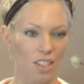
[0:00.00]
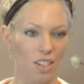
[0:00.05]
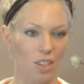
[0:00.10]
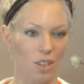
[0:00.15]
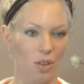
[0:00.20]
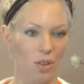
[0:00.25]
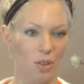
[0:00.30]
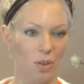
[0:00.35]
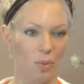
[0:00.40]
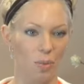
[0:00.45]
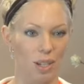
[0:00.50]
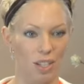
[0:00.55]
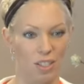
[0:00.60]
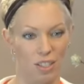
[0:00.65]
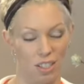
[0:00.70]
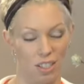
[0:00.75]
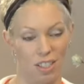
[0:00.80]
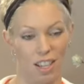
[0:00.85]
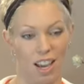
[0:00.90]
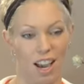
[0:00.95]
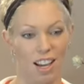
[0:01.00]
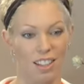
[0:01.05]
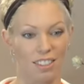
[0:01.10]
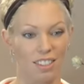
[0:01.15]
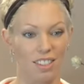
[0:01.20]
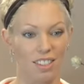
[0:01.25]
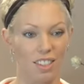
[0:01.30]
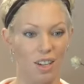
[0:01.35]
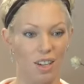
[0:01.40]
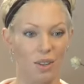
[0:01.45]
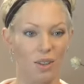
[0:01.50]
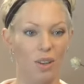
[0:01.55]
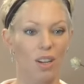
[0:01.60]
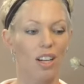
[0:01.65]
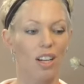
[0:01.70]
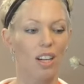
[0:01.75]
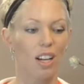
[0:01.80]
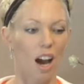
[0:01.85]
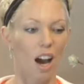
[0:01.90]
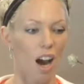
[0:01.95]
to be just that. So,
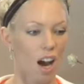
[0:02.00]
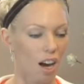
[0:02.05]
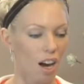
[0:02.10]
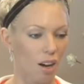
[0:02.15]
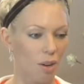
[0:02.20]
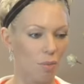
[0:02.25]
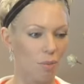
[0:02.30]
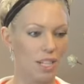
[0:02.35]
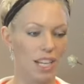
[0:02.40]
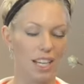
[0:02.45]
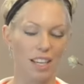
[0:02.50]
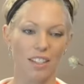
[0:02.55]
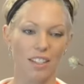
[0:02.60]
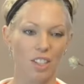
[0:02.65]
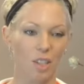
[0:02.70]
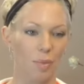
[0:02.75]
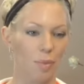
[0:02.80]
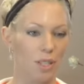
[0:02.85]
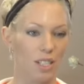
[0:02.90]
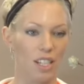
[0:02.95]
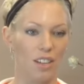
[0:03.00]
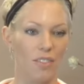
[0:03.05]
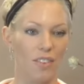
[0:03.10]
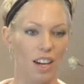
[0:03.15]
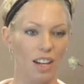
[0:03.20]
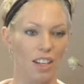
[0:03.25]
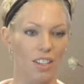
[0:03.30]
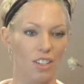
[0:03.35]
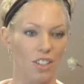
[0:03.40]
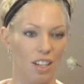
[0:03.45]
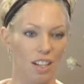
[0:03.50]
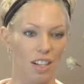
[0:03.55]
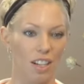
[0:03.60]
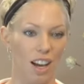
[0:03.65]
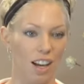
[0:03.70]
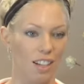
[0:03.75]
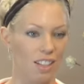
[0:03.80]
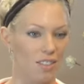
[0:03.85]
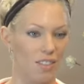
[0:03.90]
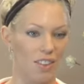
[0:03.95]
taking Super Steve Edge, it
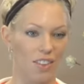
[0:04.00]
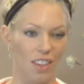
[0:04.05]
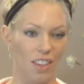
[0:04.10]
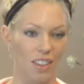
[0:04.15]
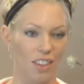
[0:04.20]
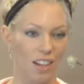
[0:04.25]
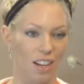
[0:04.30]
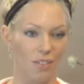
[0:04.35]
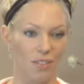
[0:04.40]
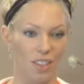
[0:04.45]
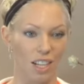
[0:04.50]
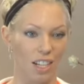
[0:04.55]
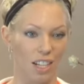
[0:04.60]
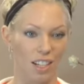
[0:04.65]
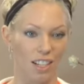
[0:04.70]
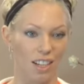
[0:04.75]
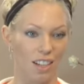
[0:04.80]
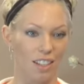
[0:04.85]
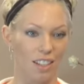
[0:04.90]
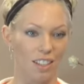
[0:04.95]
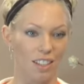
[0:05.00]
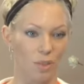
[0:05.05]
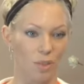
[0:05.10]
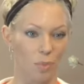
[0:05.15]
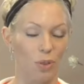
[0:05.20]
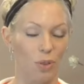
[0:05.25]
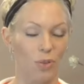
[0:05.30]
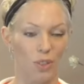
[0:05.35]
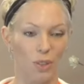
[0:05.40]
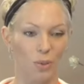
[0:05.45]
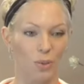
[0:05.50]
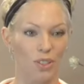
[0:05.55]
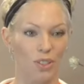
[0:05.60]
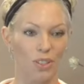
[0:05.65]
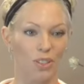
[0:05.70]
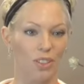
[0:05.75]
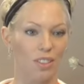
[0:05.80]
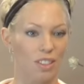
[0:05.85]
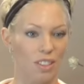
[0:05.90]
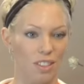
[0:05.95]
has everything that I've needed and has proven the
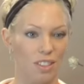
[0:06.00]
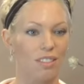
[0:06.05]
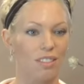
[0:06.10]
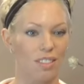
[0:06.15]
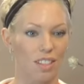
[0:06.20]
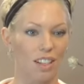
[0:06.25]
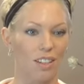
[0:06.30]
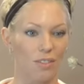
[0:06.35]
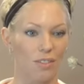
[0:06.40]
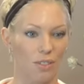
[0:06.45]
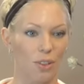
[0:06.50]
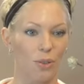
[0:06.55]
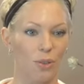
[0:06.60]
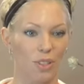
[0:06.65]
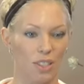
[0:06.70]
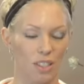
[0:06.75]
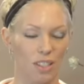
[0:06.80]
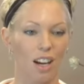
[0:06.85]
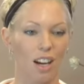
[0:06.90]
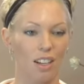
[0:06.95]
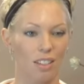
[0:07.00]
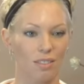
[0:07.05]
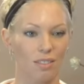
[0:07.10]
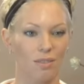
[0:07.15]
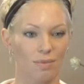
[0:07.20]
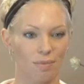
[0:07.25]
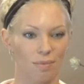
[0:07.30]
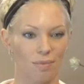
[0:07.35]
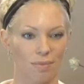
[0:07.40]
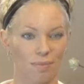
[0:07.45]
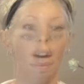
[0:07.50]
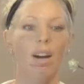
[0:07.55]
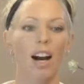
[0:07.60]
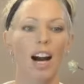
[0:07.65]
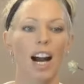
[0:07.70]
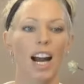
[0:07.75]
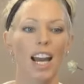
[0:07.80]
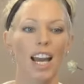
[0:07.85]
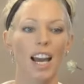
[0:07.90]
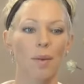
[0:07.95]
results that I've always thought.
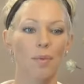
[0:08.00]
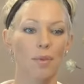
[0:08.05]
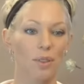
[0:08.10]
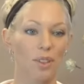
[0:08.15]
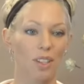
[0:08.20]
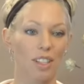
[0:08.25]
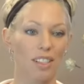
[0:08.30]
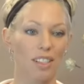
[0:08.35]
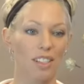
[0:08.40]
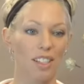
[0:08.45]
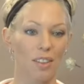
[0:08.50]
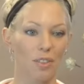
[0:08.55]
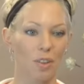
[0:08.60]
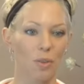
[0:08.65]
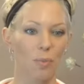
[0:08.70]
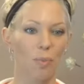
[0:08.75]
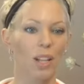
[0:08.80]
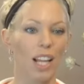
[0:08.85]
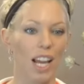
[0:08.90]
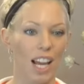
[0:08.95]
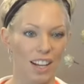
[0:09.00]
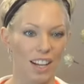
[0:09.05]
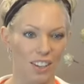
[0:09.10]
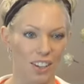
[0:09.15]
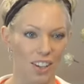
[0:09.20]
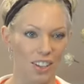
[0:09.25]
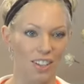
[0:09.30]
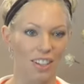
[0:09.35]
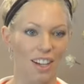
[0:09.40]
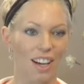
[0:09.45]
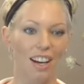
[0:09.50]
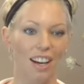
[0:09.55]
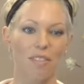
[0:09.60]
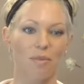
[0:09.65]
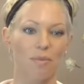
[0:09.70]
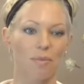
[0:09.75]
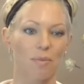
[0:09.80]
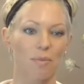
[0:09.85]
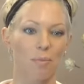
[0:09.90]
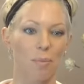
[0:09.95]
I absolutely never plan
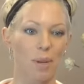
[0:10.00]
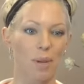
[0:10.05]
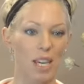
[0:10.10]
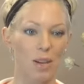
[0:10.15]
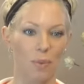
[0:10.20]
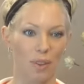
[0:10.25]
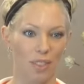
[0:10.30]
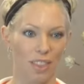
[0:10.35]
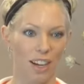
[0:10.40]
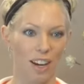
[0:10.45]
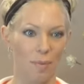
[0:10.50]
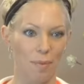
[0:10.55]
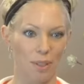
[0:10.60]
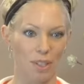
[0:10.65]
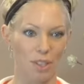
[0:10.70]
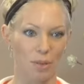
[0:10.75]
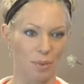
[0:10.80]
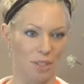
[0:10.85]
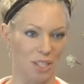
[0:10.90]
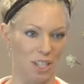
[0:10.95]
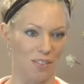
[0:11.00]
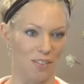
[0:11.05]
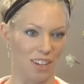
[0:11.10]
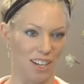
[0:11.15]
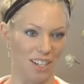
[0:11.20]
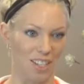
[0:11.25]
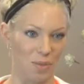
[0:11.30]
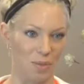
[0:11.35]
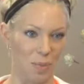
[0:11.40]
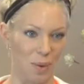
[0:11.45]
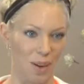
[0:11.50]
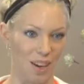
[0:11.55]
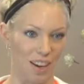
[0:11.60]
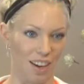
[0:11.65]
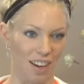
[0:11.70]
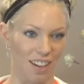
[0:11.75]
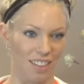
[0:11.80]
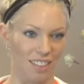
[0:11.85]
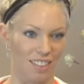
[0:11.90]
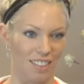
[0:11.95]
on being without my Super Steve Edge,
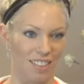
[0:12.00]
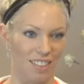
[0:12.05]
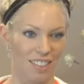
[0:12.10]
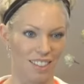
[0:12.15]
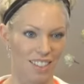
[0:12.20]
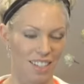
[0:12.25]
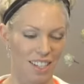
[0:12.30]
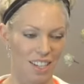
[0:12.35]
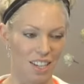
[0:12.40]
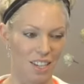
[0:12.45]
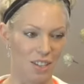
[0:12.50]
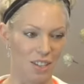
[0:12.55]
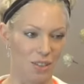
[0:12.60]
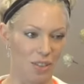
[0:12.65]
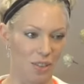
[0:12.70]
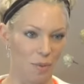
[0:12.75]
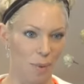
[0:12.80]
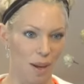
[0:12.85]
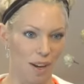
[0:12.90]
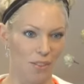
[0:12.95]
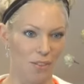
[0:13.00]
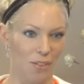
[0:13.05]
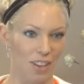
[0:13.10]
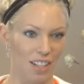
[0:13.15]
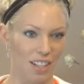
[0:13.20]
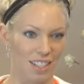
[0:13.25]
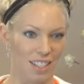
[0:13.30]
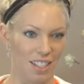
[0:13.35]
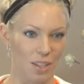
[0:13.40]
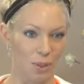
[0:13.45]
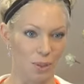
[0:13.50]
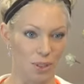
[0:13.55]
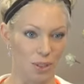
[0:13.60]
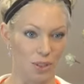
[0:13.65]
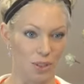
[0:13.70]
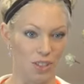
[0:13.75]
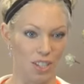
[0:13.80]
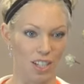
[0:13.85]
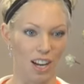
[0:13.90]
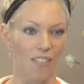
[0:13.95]
because the benefits and the
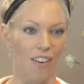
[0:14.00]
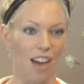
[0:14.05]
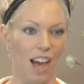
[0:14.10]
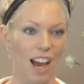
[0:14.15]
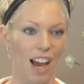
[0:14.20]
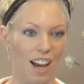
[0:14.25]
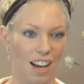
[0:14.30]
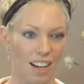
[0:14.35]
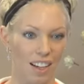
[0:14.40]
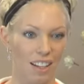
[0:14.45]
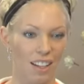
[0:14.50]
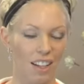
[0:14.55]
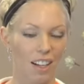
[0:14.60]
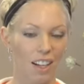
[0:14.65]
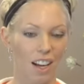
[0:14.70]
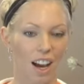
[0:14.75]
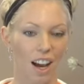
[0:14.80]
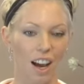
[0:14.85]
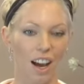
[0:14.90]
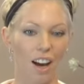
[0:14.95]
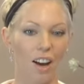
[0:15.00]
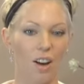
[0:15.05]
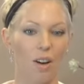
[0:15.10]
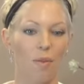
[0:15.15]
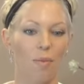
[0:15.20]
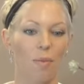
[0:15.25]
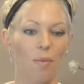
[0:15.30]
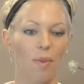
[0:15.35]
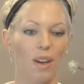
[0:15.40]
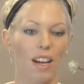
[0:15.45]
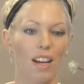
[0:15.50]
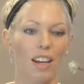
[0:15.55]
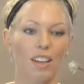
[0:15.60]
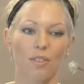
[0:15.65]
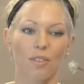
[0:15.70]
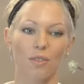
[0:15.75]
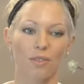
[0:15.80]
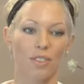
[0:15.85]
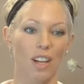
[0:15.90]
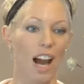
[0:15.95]
results that I've had.
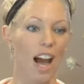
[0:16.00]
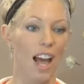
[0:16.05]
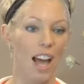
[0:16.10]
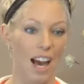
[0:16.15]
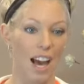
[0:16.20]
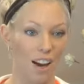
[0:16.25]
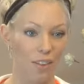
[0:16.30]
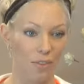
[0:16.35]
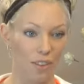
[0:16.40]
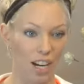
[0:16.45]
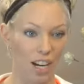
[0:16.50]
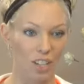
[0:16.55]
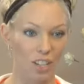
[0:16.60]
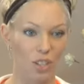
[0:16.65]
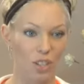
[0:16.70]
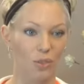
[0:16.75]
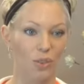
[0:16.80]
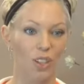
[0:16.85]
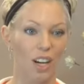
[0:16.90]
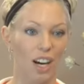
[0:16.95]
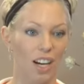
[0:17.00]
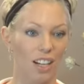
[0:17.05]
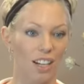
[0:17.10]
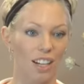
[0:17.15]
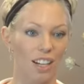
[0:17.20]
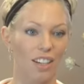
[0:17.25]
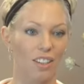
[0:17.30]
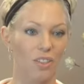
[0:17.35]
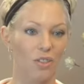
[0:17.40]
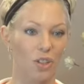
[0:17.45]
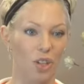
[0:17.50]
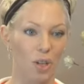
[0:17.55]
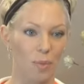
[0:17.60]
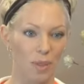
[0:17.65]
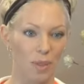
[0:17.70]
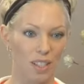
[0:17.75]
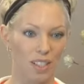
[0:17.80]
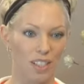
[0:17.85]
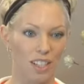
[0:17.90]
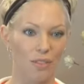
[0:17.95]
I have actually forgotten it on
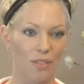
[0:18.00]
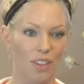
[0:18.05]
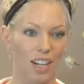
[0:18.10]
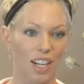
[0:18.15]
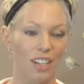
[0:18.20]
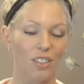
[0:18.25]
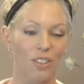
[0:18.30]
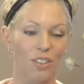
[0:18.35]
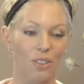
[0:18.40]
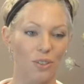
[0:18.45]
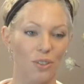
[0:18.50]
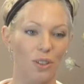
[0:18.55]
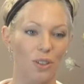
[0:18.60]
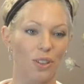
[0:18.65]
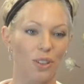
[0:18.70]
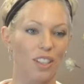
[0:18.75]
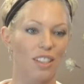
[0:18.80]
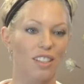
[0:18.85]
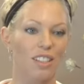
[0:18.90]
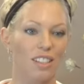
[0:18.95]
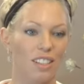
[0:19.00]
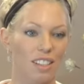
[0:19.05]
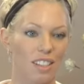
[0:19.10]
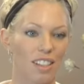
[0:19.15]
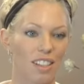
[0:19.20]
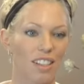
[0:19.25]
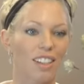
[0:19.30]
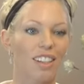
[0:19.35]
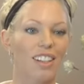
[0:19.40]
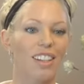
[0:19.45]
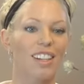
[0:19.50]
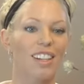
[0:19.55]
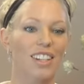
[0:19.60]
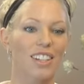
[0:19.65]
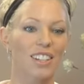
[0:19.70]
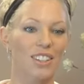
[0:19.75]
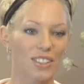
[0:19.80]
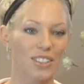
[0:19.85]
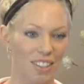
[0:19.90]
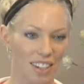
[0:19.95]
trips and stuff, and I do notice,
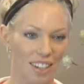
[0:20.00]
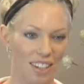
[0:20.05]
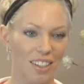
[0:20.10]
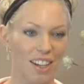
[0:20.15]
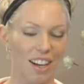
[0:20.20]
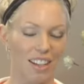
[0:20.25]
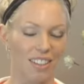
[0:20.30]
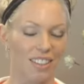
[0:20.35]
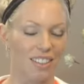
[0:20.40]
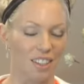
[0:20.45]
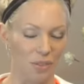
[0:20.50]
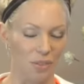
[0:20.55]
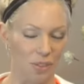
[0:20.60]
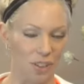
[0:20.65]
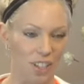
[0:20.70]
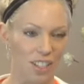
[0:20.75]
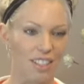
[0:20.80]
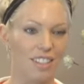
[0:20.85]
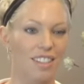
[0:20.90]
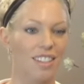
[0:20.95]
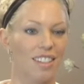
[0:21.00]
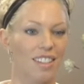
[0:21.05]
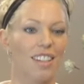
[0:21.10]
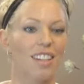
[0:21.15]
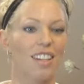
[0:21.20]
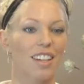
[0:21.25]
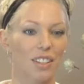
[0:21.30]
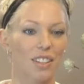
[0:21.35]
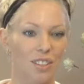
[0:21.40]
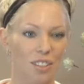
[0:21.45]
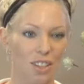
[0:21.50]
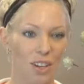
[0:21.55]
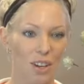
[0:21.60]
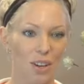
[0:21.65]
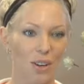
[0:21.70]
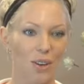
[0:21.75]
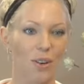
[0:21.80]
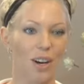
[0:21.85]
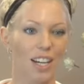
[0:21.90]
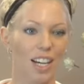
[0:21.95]
a difference.
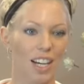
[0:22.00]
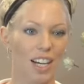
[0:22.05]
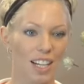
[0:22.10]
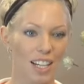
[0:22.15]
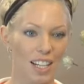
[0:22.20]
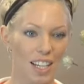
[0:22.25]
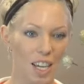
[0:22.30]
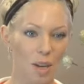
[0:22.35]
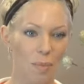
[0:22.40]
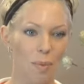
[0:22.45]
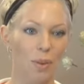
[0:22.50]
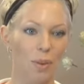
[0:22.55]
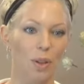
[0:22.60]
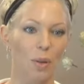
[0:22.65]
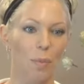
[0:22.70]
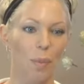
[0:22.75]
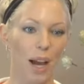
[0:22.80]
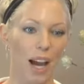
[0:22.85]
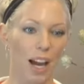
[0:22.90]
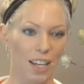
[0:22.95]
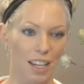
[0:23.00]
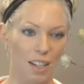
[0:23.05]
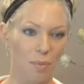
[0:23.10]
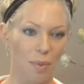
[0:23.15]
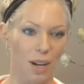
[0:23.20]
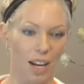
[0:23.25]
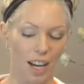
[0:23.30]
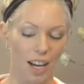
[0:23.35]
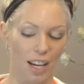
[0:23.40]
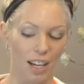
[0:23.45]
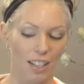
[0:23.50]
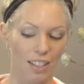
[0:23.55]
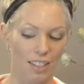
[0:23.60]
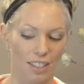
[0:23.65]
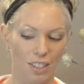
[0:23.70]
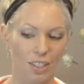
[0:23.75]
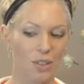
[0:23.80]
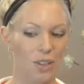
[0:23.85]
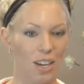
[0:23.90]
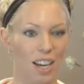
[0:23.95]
So I kind of keep a little pack in my
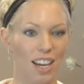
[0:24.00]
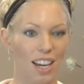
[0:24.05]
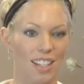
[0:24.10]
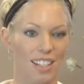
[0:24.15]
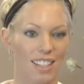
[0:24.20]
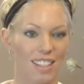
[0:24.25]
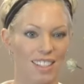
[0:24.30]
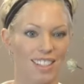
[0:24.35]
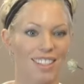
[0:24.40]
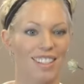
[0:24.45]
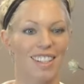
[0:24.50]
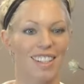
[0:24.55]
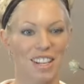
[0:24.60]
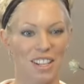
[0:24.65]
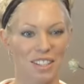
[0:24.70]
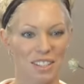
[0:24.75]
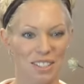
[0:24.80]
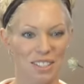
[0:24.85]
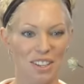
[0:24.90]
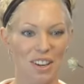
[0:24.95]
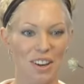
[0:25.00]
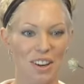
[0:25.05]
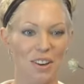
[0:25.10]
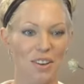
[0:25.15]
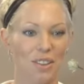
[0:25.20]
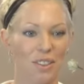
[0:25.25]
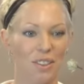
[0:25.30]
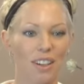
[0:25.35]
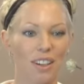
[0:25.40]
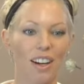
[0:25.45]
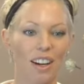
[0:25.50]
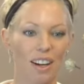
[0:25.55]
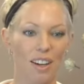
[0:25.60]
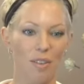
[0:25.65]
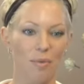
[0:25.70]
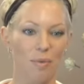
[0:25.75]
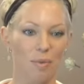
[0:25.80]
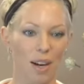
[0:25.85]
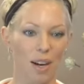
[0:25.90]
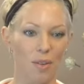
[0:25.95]
suitcase, so
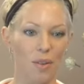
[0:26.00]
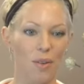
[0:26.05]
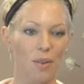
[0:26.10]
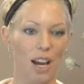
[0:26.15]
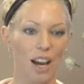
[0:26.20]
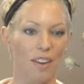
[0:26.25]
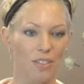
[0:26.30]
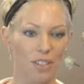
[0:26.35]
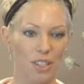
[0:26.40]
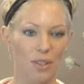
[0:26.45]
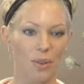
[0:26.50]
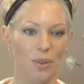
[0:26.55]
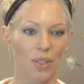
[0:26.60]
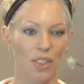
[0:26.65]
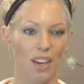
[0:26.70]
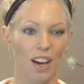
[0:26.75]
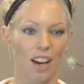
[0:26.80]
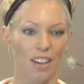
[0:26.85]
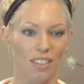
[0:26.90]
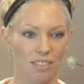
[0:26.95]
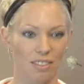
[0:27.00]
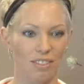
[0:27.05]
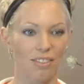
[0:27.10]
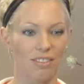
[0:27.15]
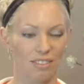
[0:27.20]
I won't have to go without.